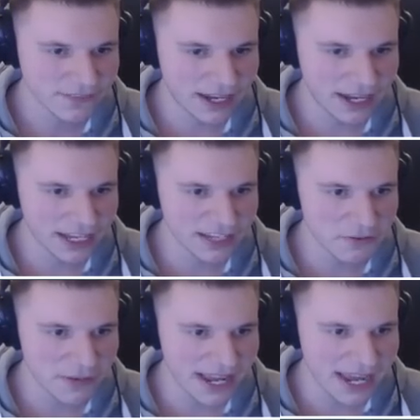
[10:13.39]
Uh, give
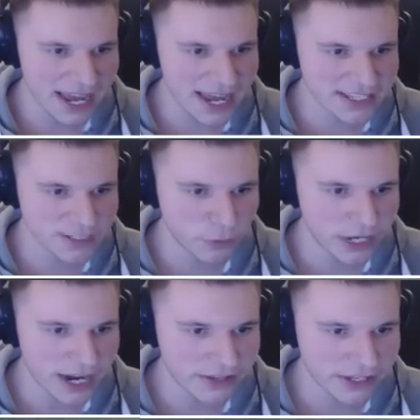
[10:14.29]
me my axe.
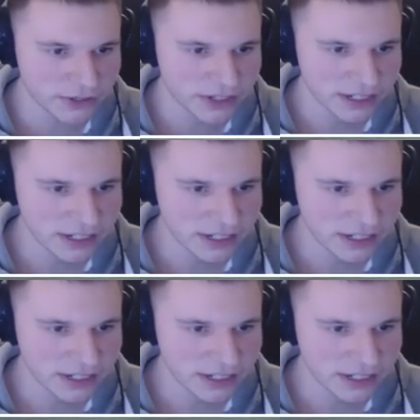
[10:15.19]
What are you?